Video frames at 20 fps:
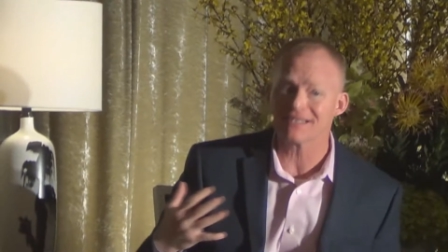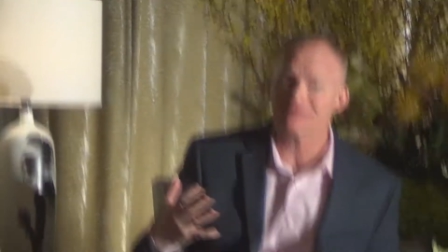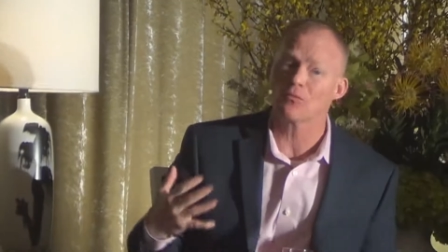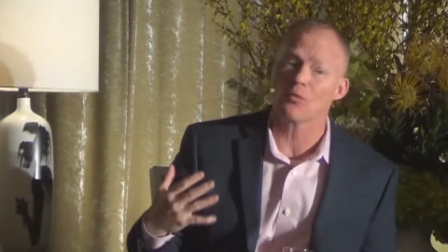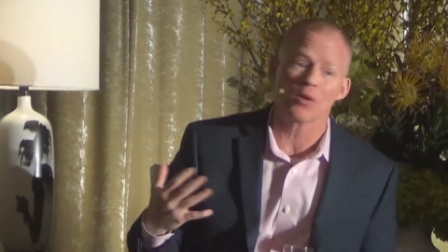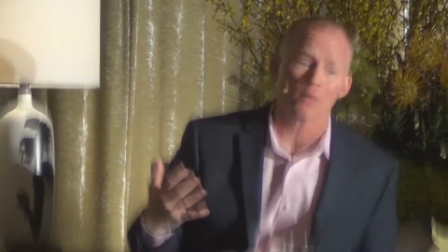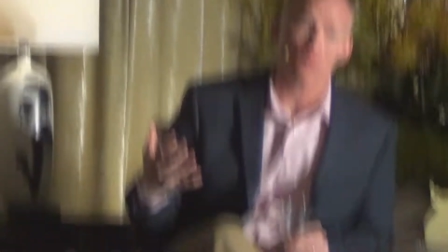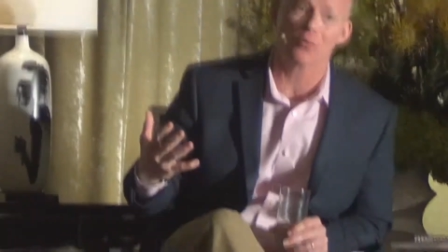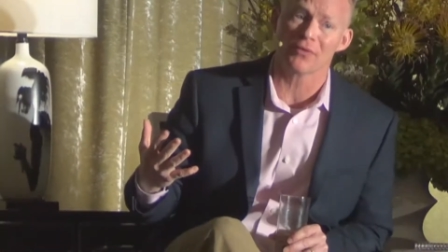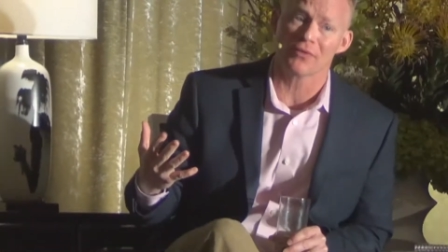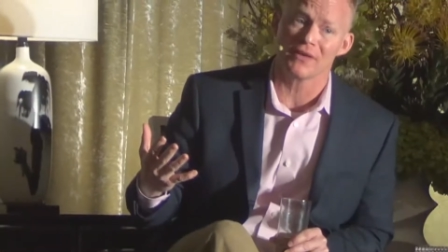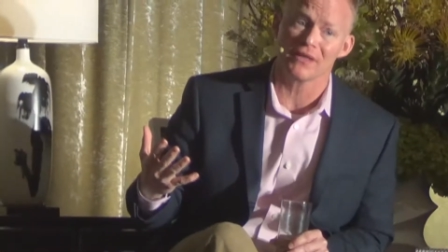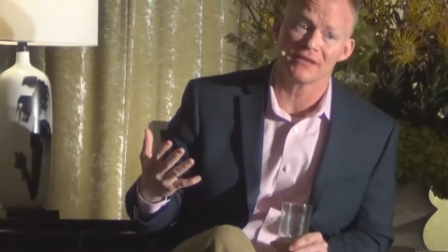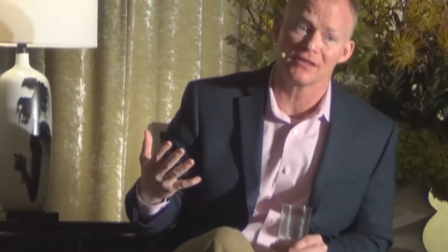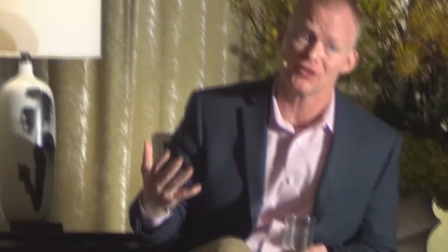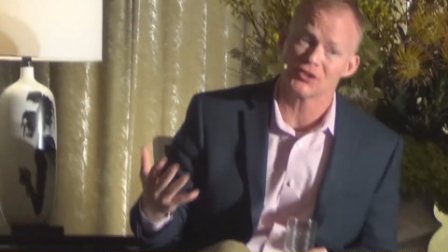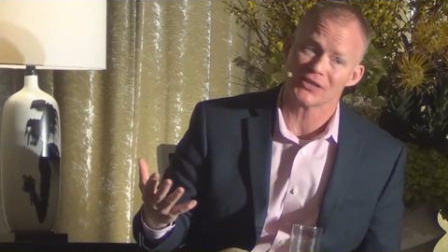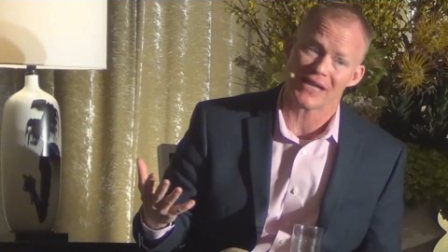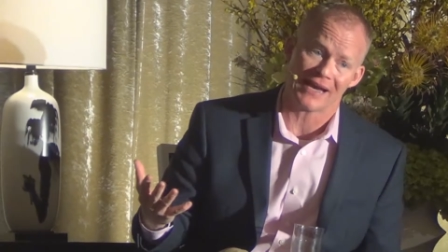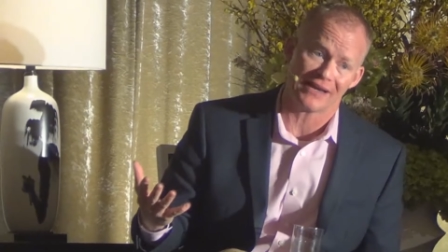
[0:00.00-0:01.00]
isn't one more
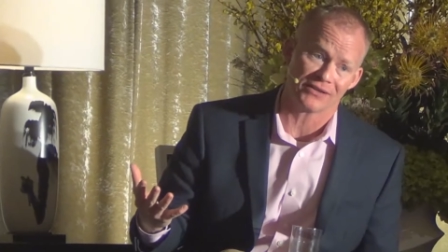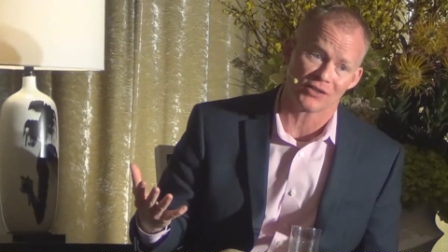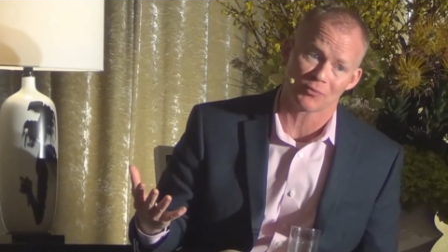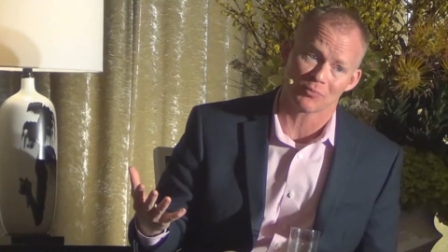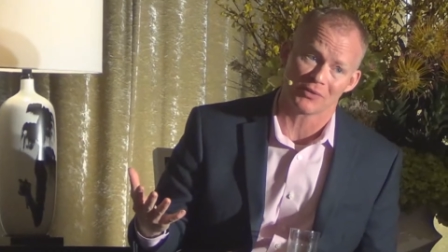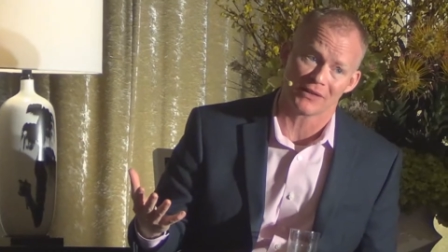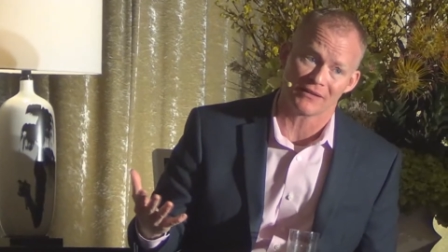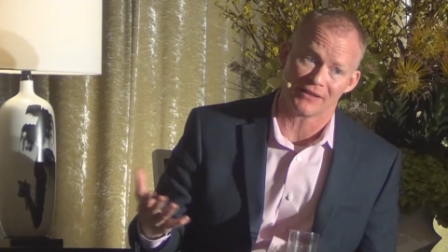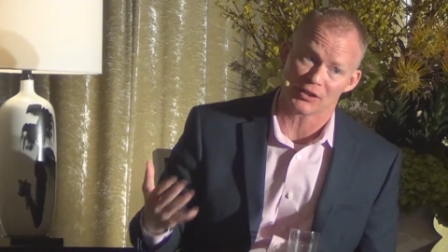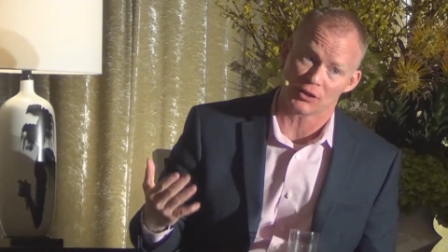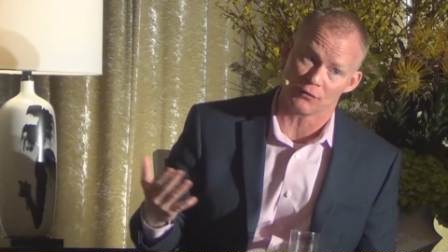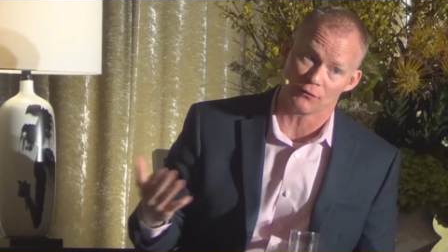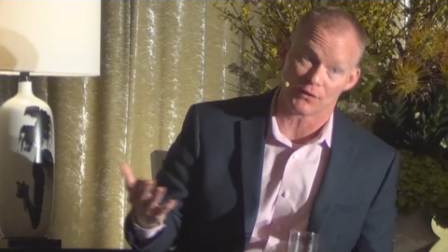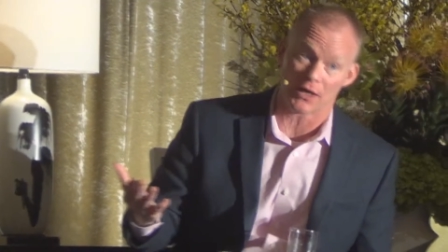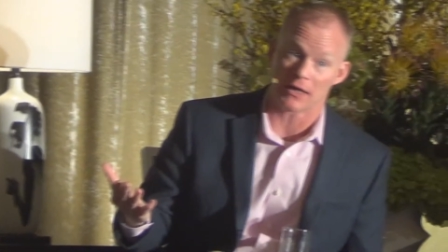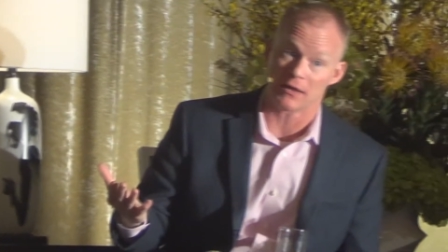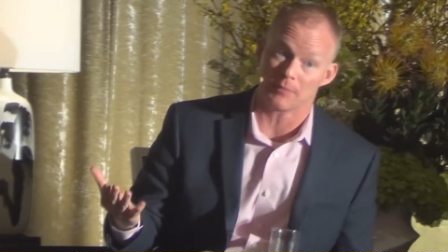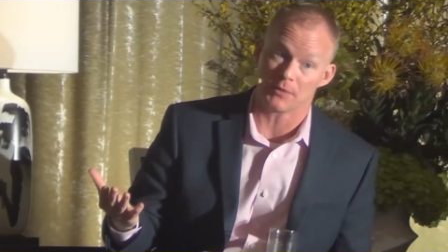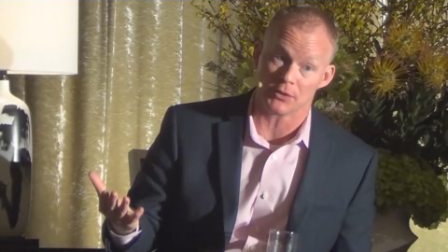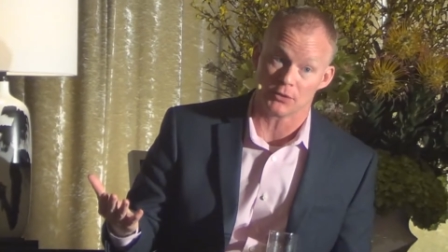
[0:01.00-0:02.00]
thing to just add to your plate, like, you've
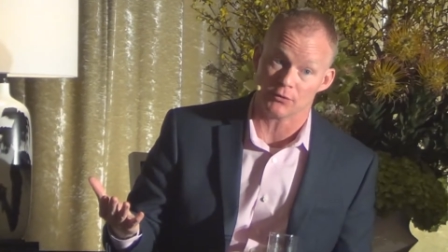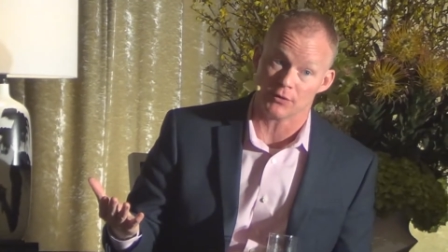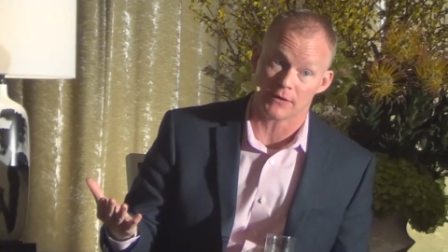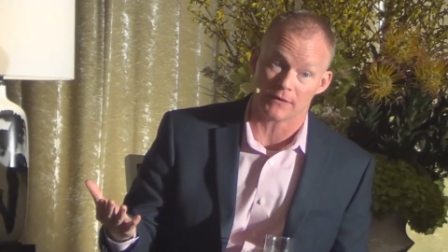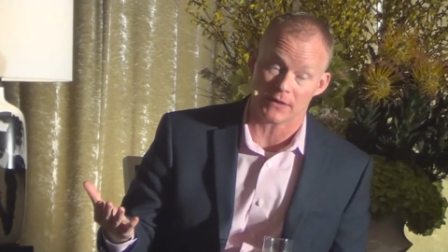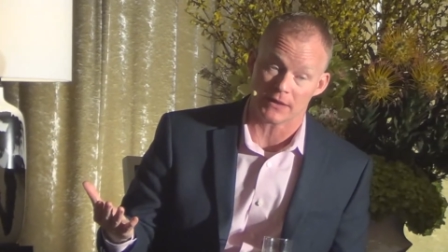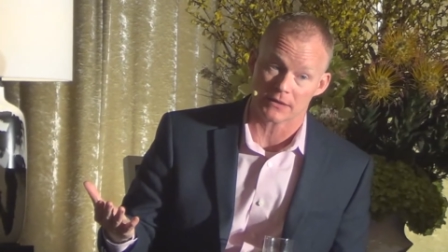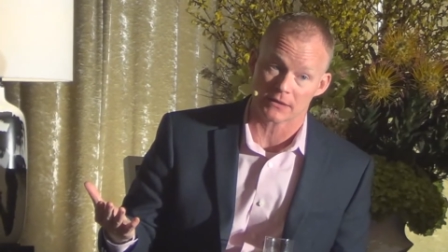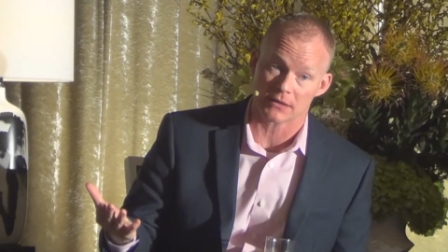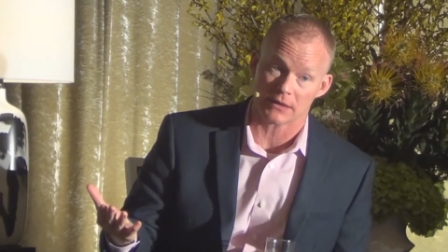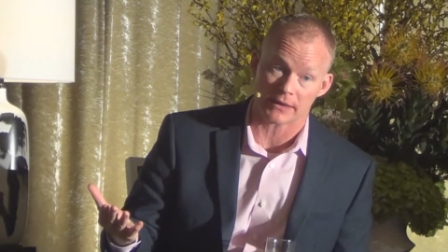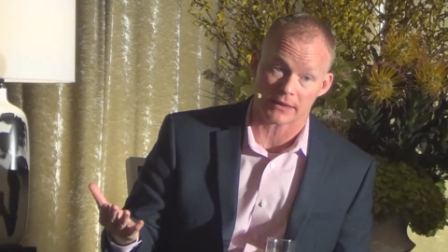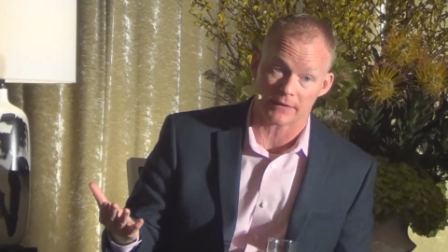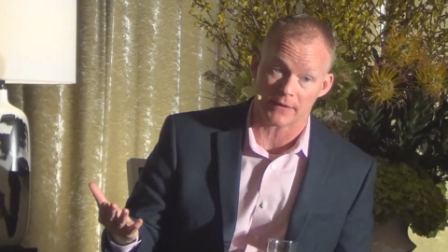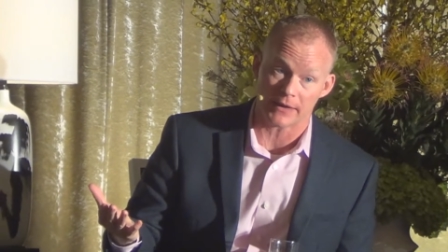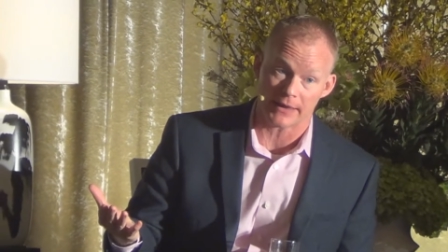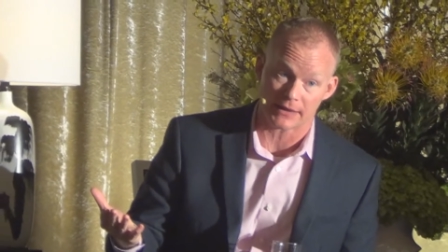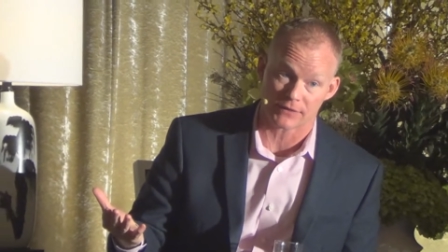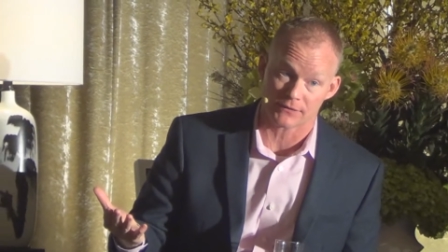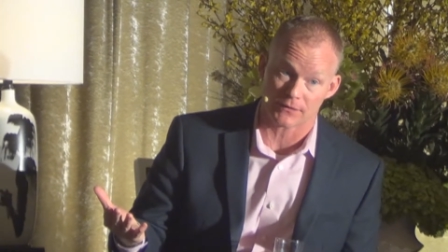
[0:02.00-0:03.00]
got to be doing this, like,
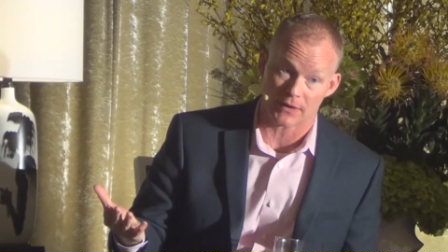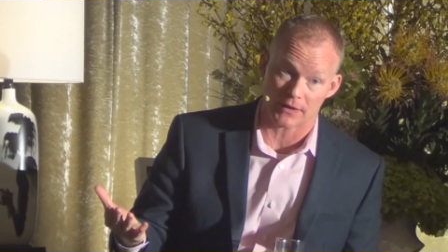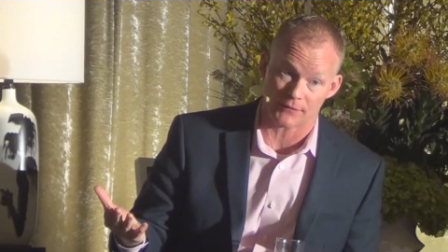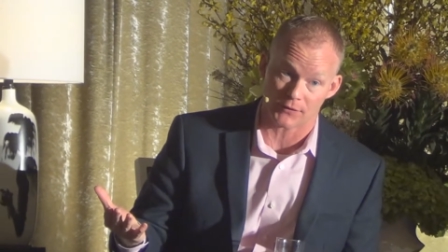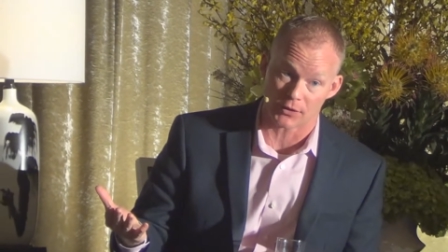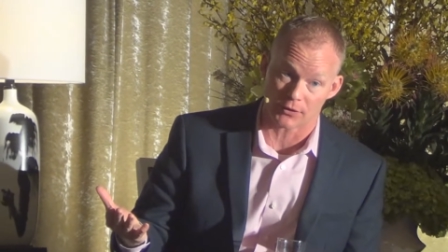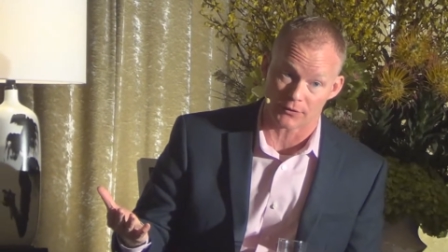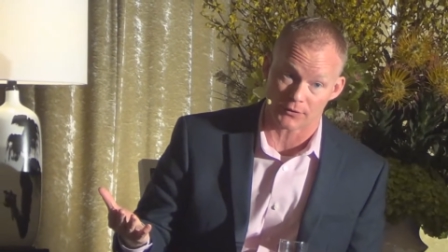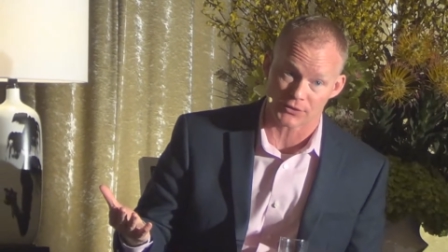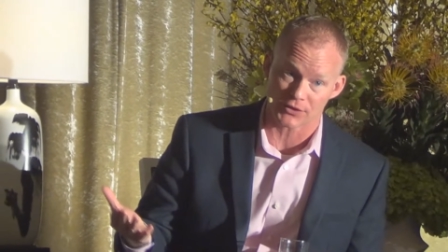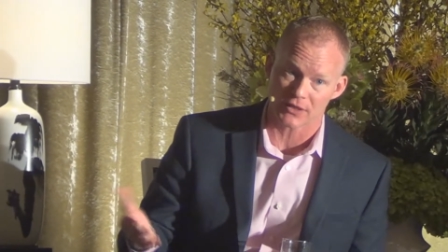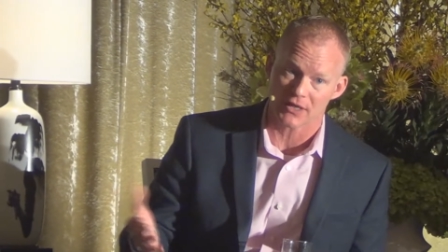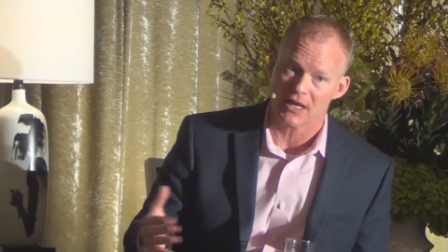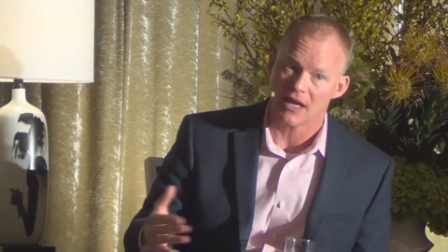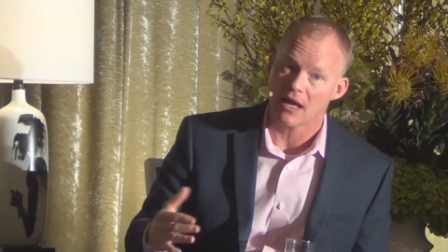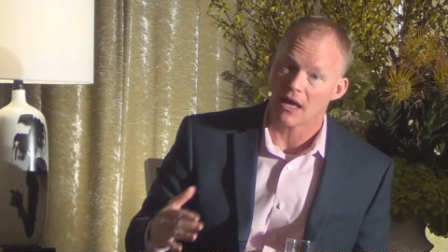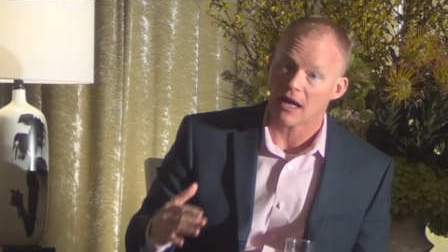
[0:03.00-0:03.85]
in the next 5 years.